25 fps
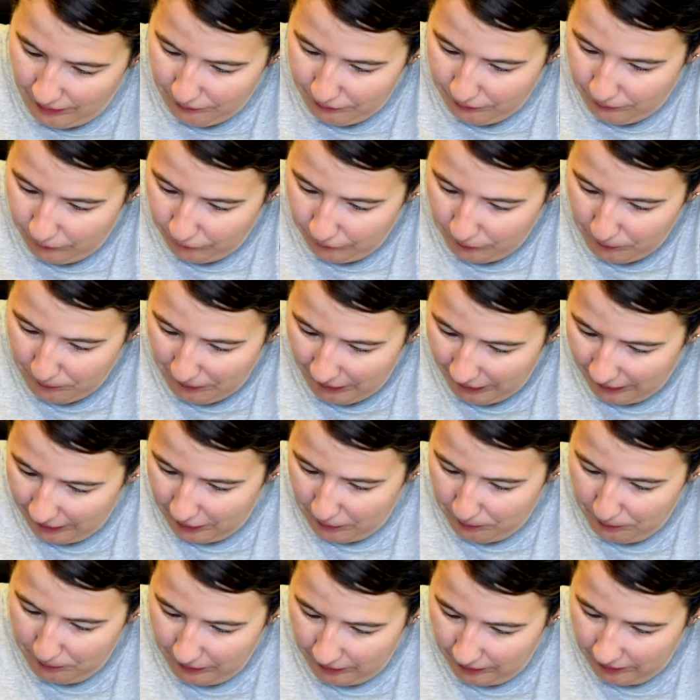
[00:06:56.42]
fold it back
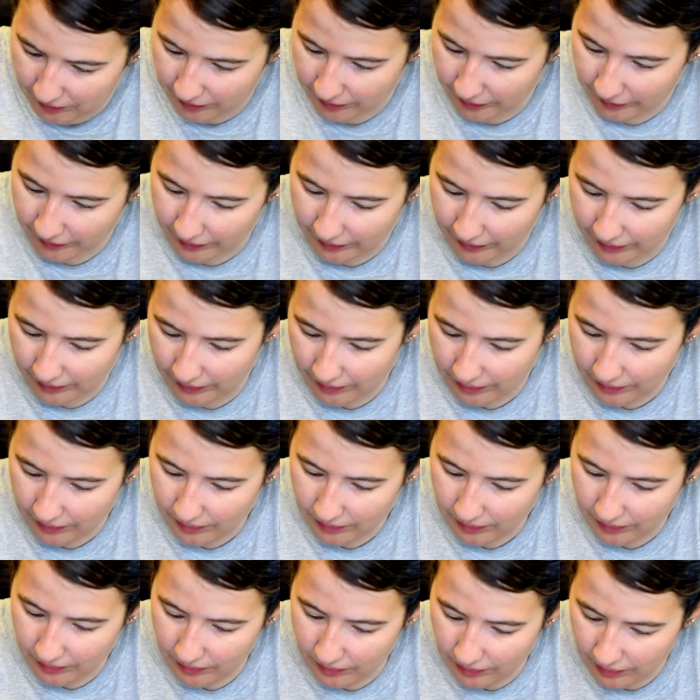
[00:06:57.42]
up into there.
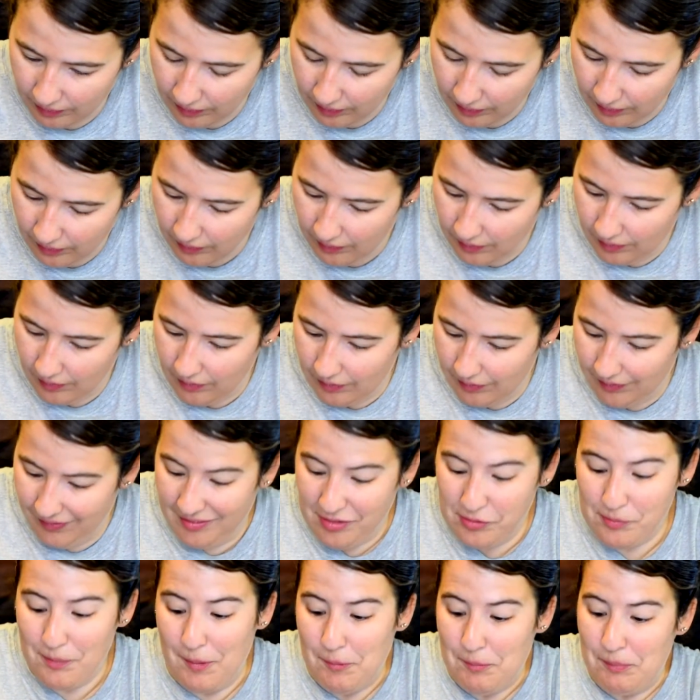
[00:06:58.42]

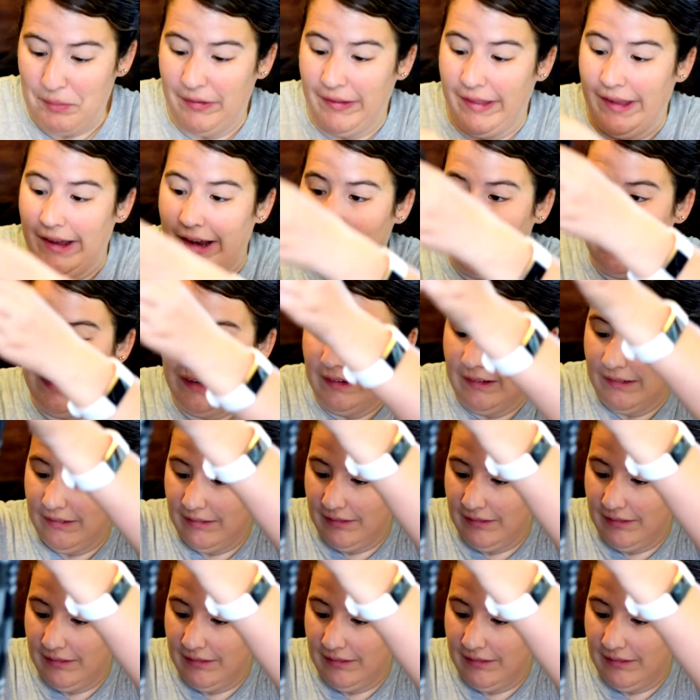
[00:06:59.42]
That's my plan,